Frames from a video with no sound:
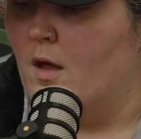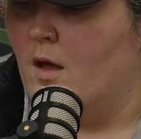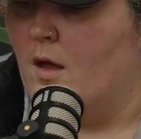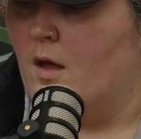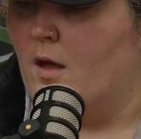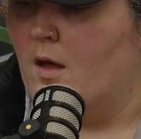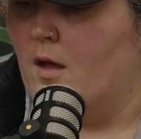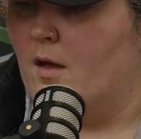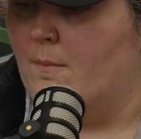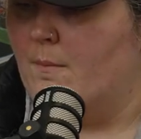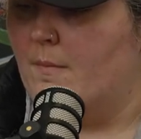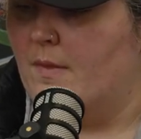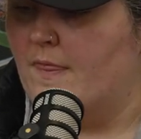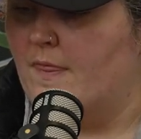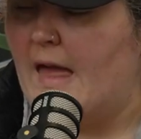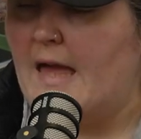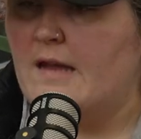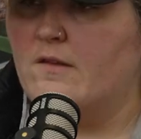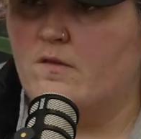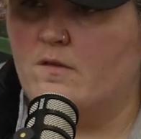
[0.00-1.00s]

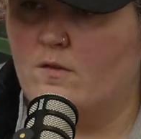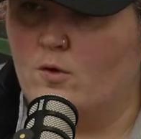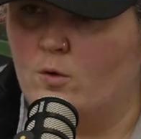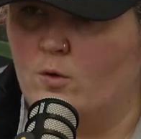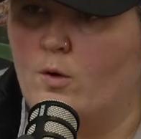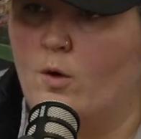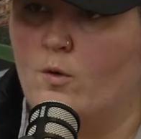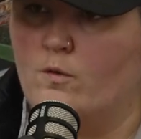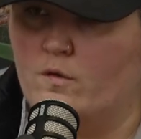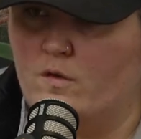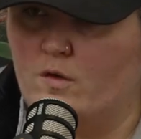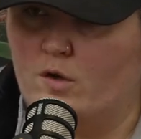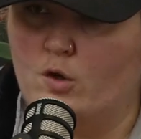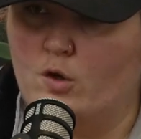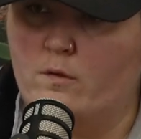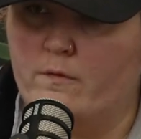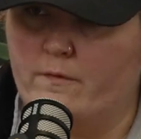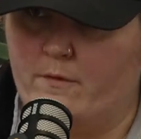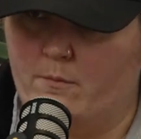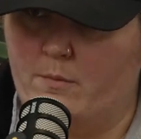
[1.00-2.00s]
that's kudos to
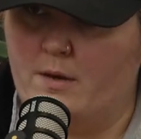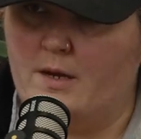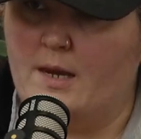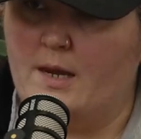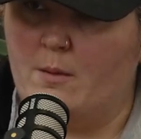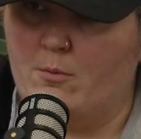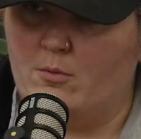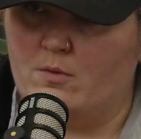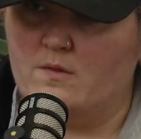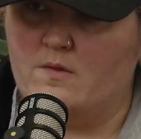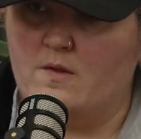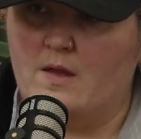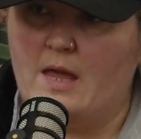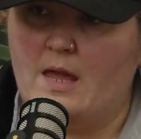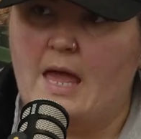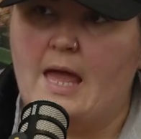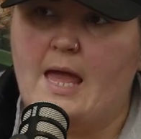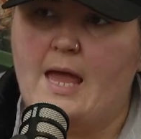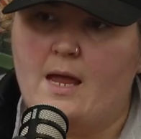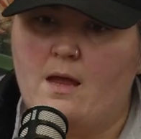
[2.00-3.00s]
you for being able to say,
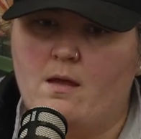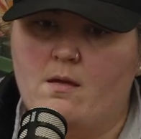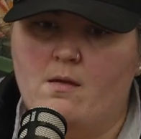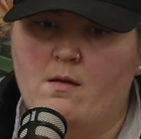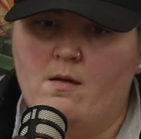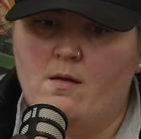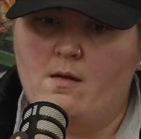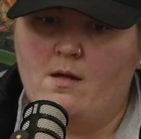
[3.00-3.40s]
hey,